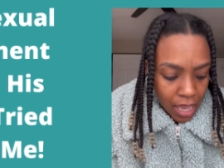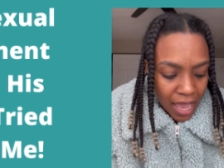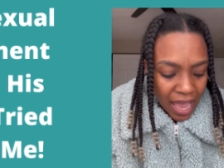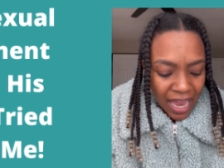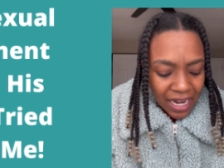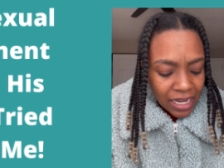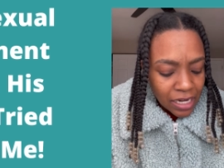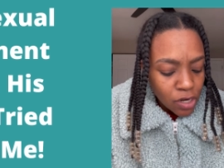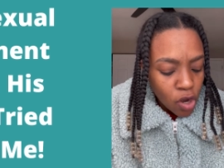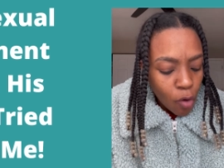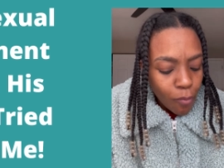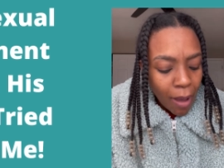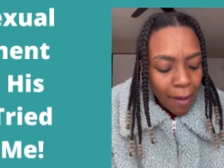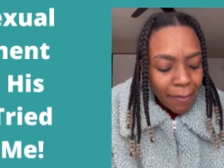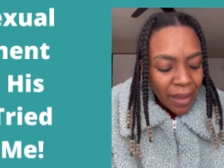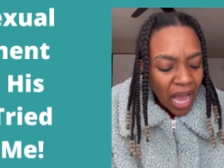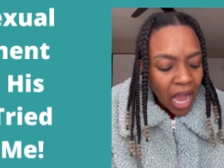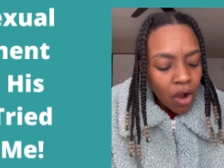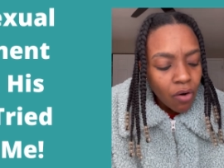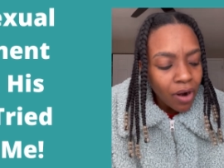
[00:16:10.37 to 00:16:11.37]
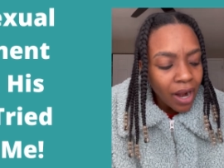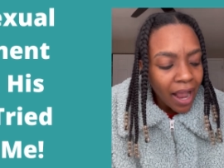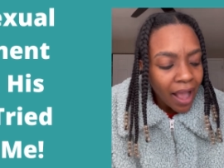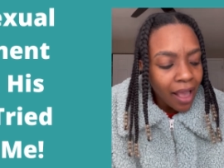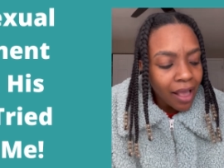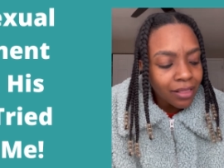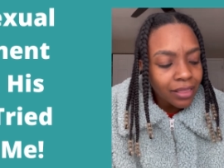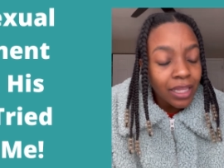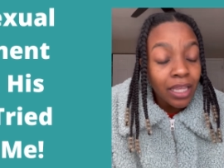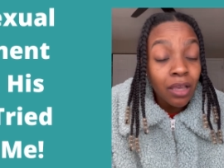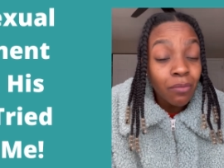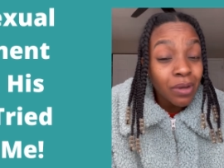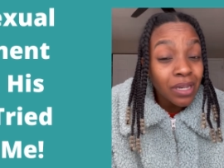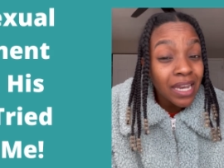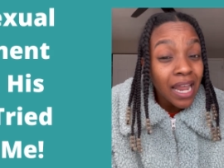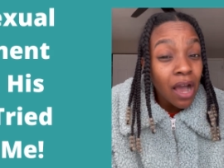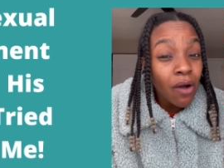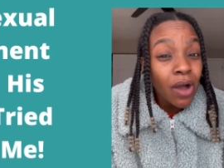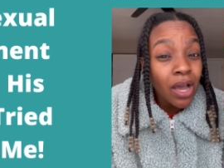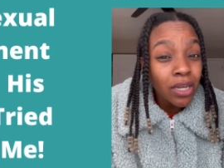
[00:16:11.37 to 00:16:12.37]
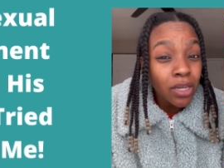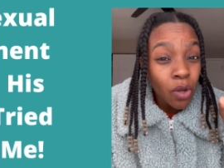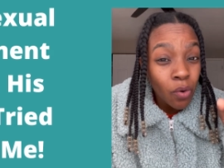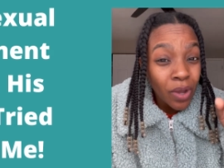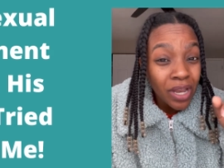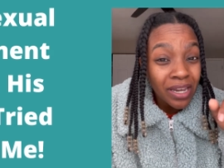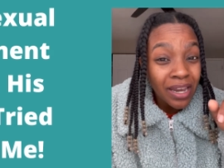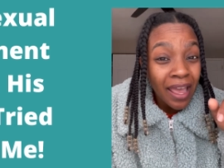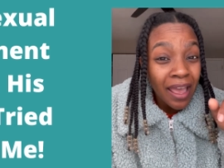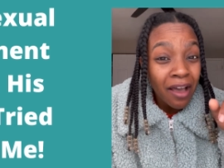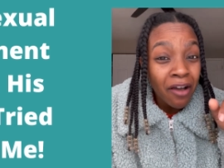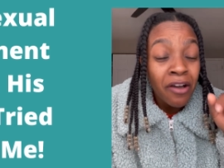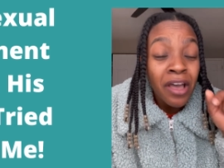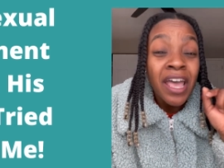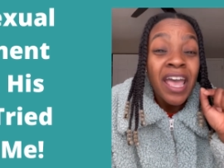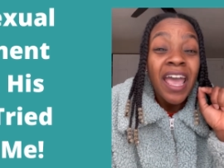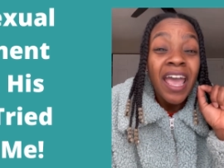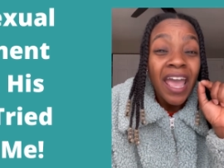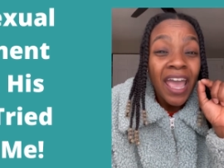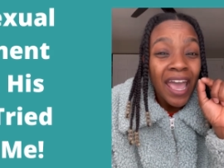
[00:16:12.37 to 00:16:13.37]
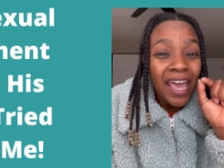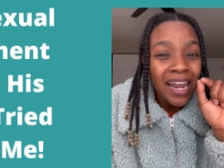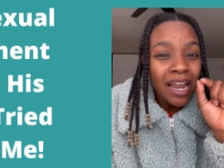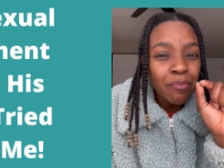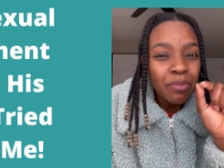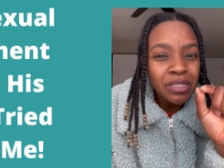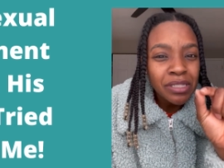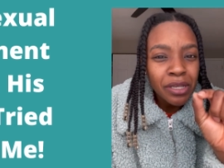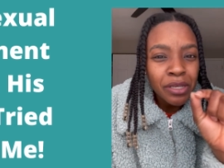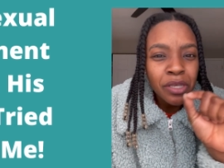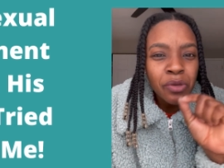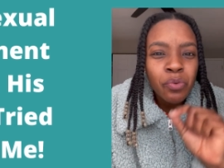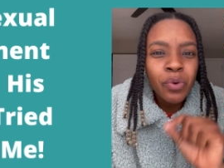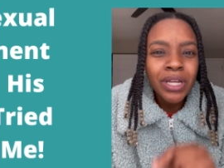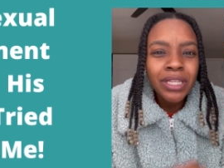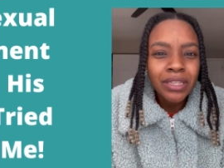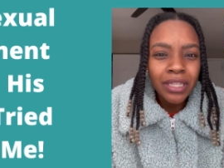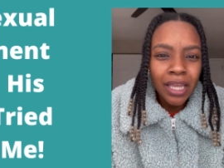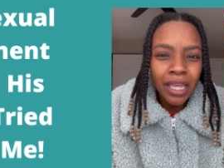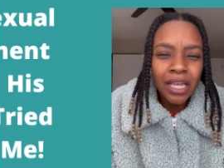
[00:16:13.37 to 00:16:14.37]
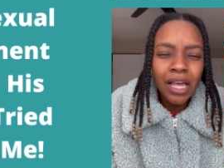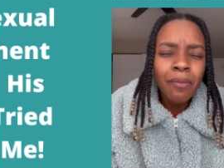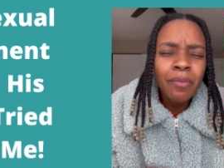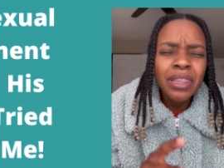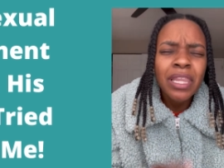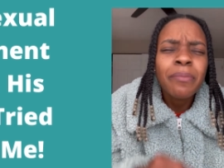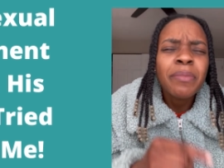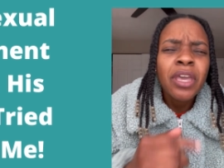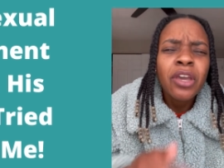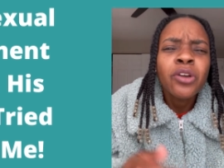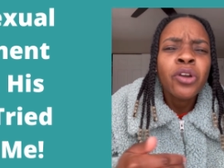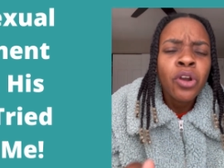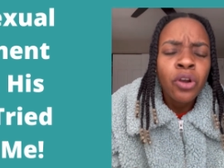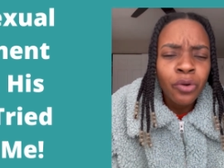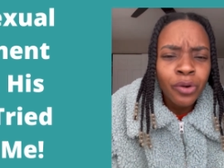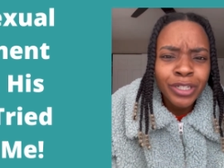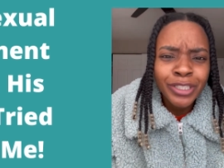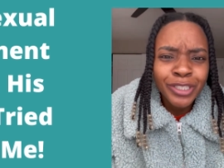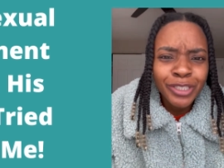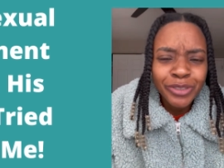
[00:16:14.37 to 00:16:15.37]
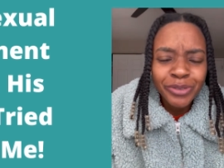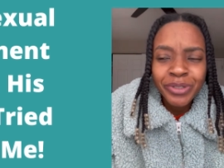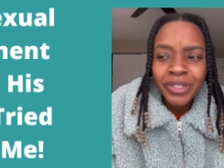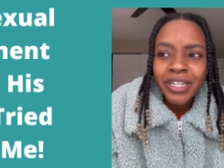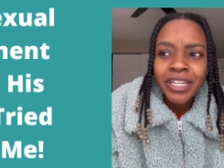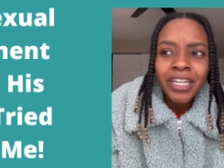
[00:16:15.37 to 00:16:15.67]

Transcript: I didn't know my power I had then, but now I know it now. And I'm going to tell you one thing. I'm, let me encourage you.